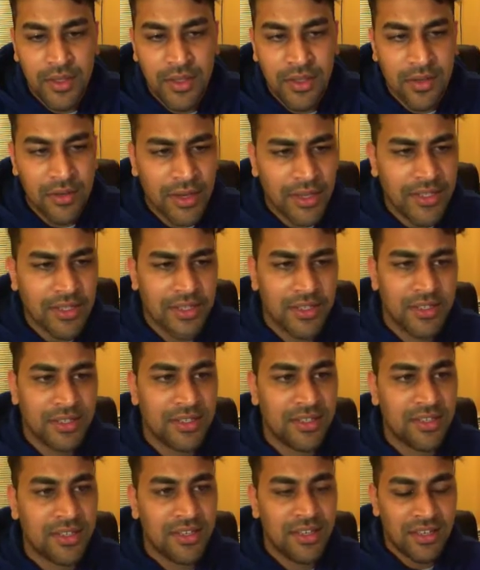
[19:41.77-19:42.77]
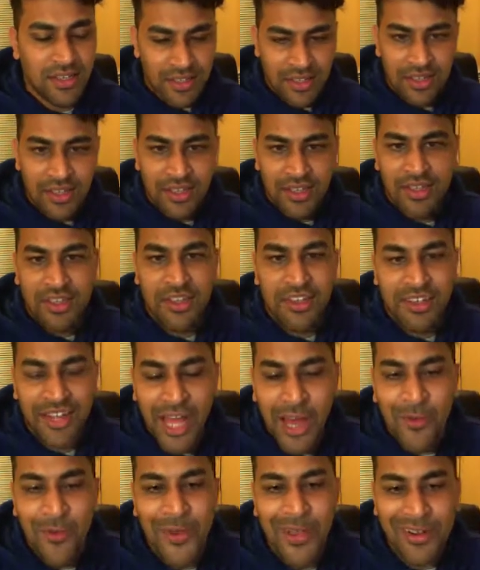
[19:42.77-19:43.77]
Great.
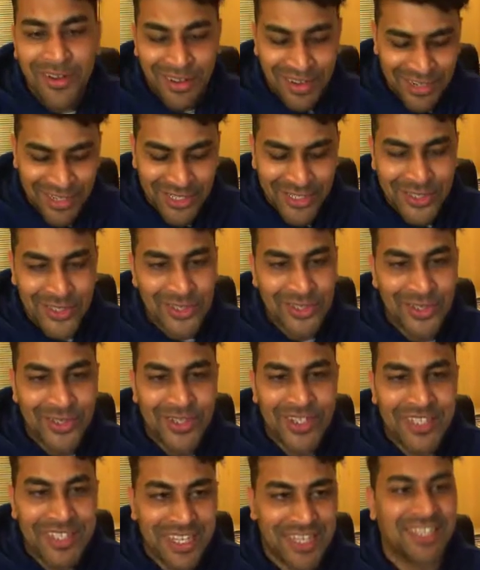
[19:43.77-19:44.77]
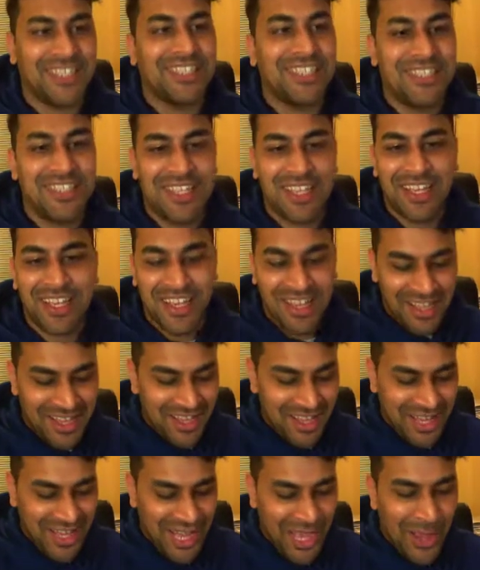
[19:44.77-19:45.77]
Now we are ready to test
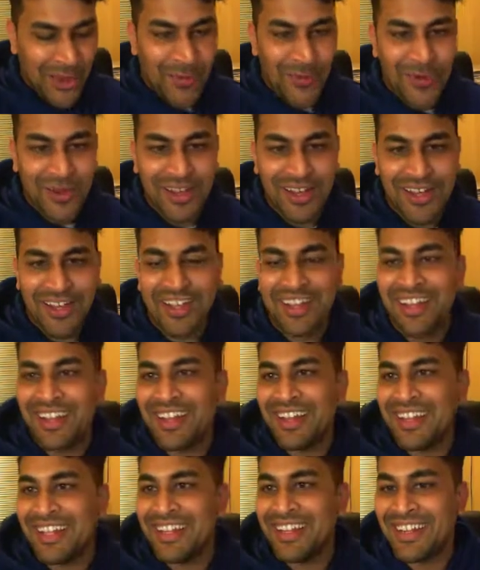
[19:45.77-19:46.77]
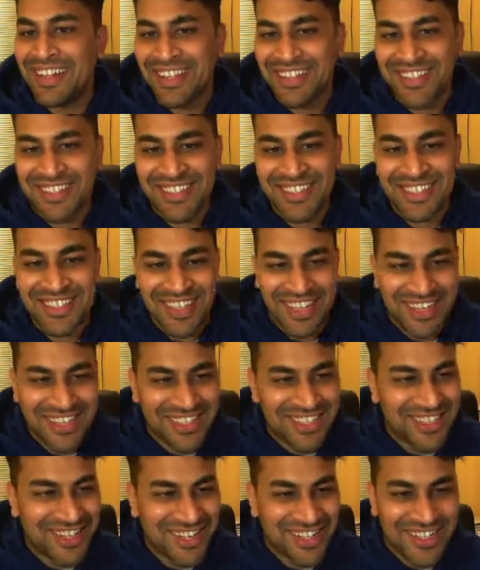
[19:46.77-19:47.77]
our linked list data
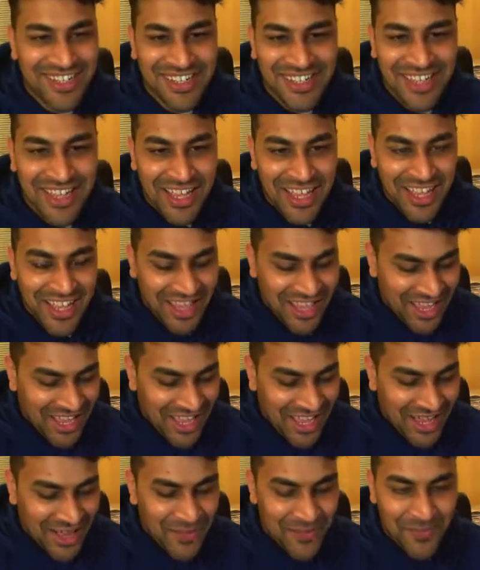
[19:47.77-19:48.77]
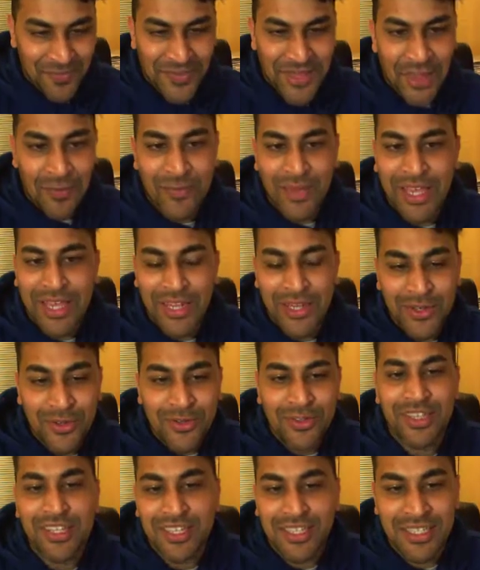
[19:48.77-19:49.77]
structure, and we can
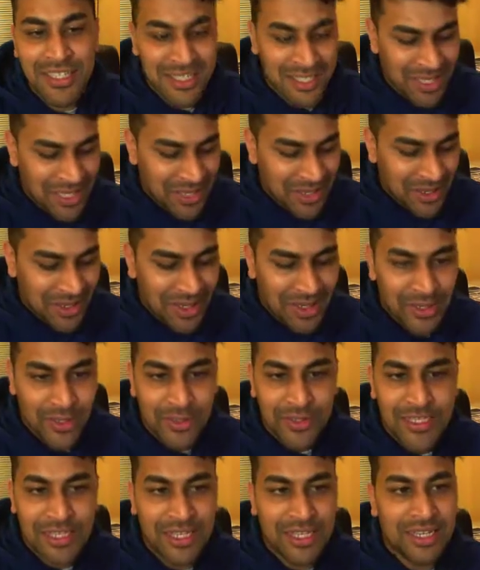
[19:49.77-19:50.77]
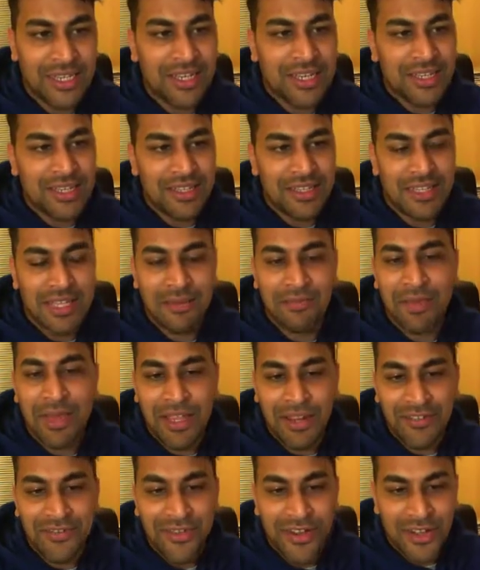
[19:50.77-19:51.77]
do this using the
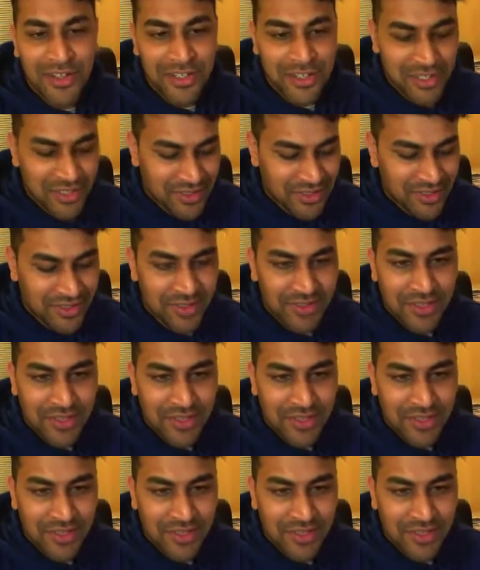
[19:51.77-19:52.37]
main function.